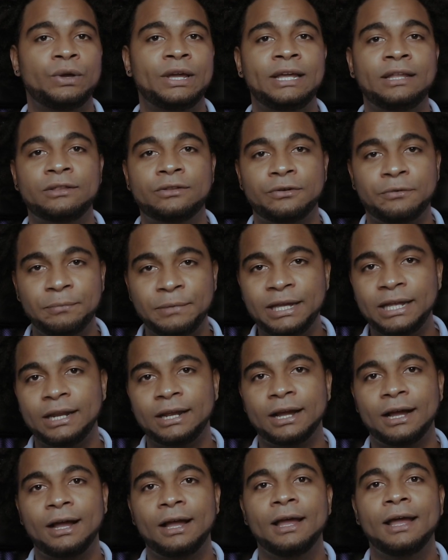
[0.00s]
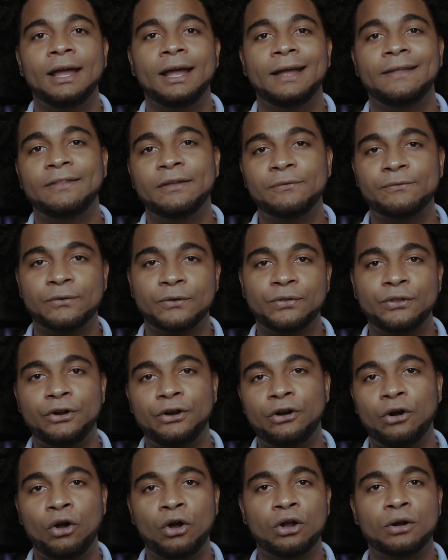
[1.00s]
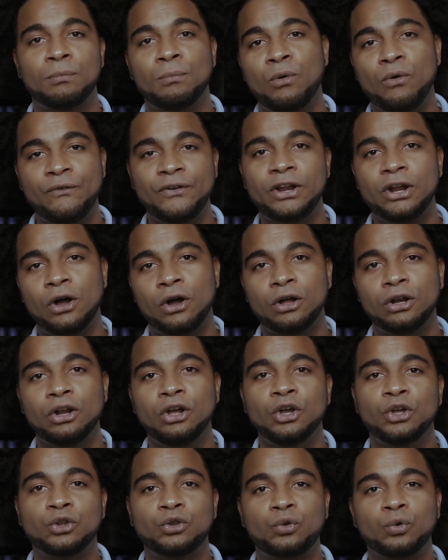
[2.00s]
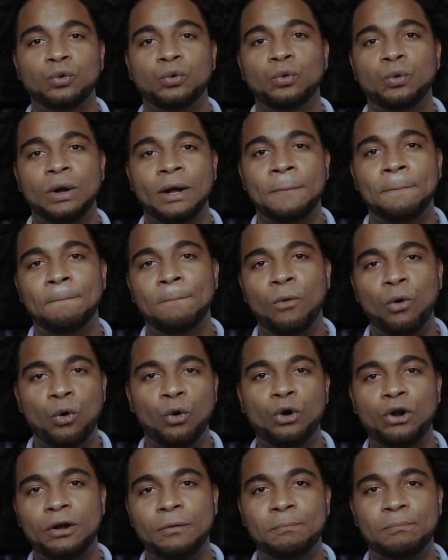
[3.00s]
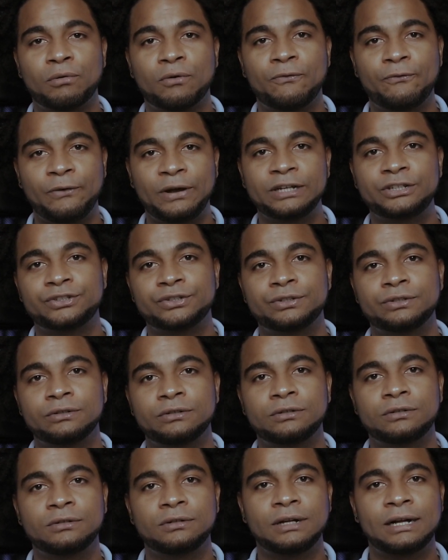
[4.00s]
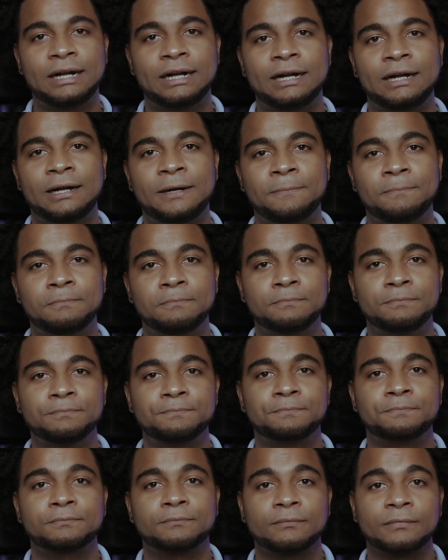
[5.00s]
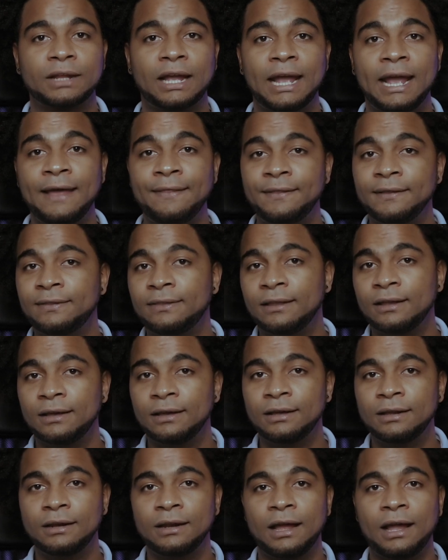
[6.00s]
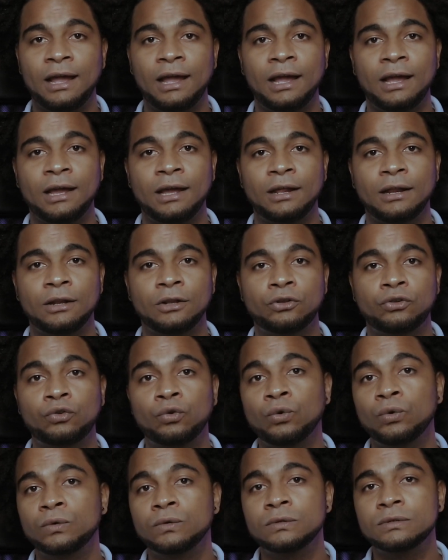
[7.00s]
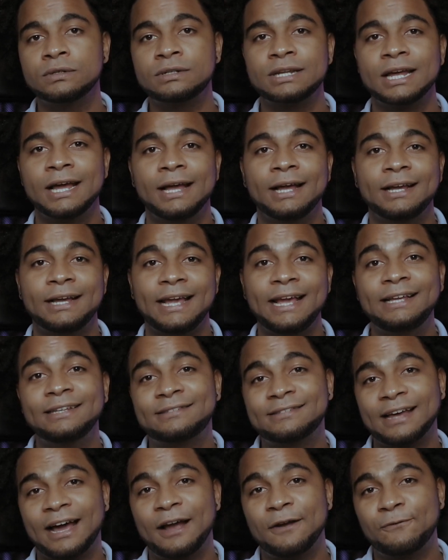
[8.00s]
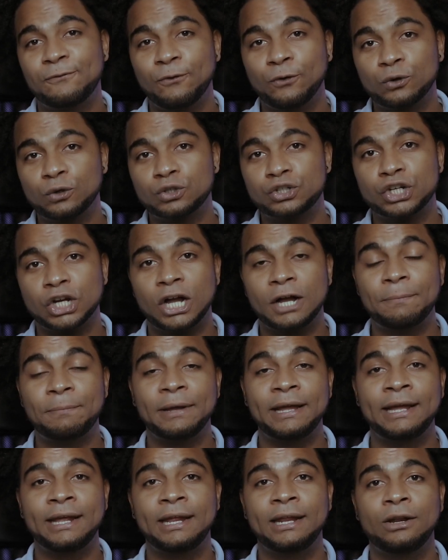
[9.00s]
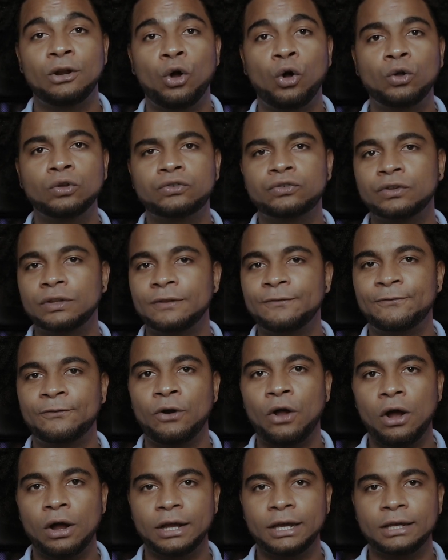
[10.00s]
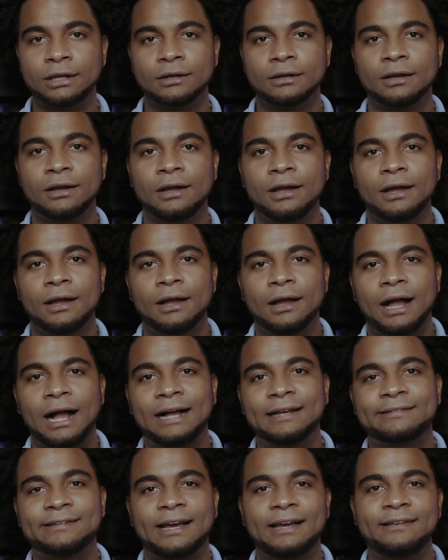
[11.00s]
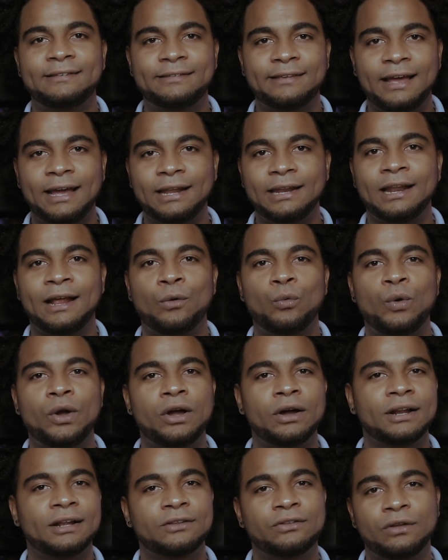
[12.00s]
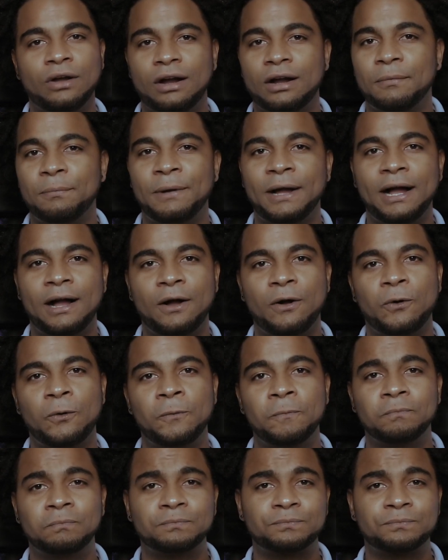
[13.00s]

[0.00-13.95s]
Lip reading: intermediate, and then from there on moving on to a more professional editing and tools inside Photoshop, and also the vlogging. As I said, like, we're gonna talk about